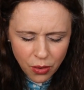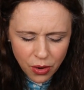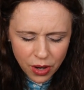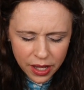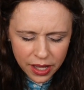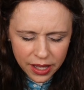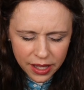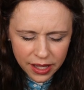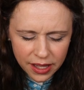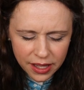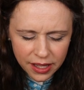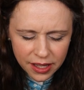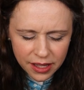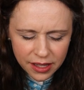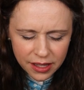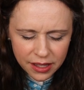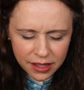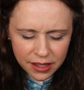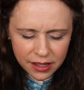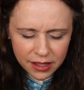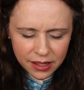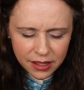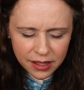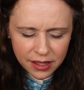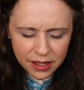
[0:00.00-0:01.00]

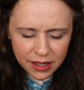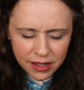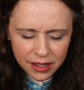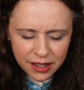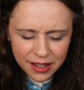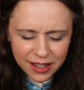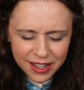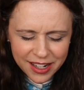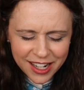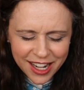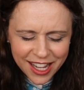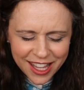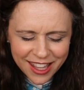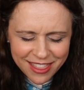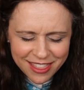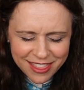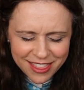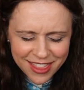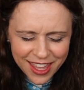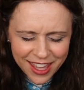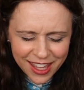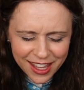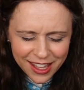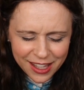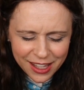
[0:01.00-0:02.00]
And I
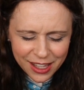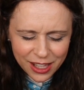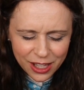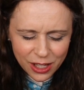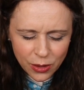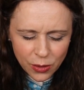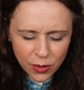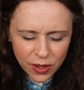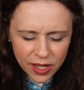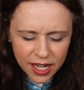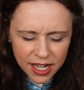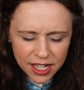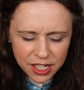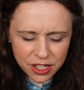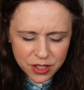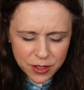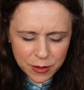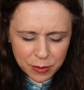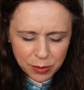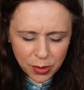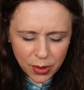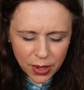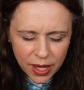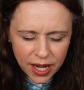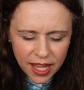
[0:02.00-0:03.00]
thank you. And I
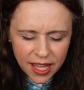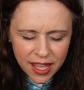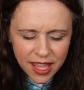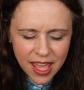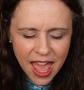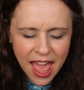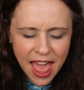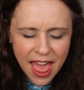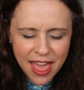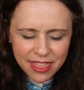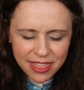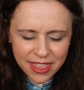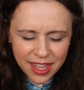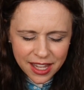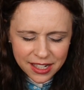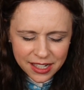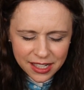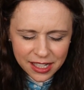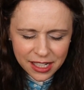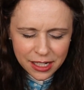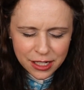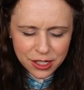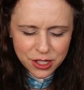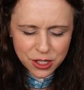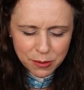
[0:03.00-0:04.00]
just pray that
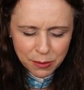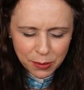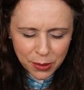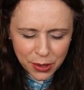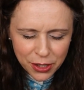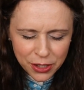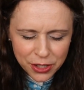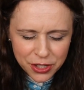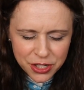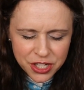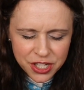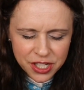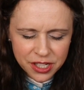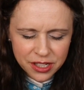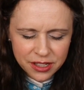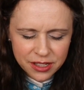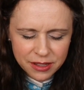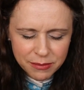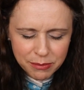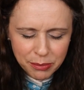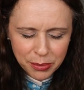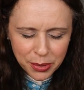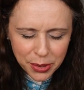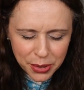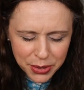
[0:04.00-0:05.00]
each
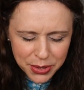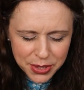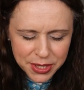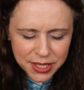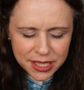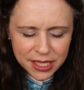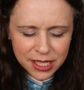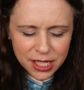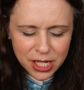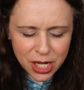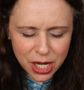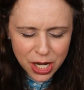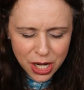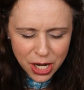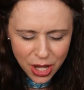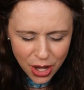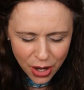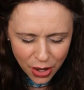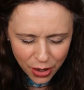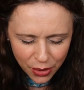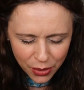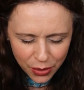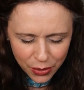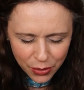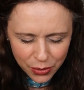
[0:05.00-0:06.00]
person
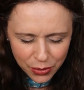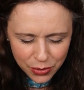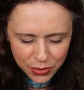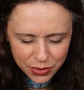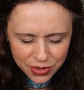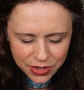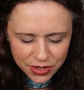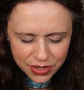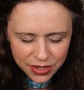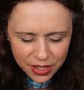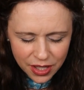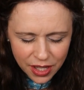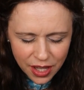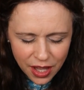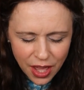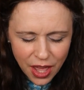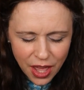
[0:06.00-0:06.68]
knows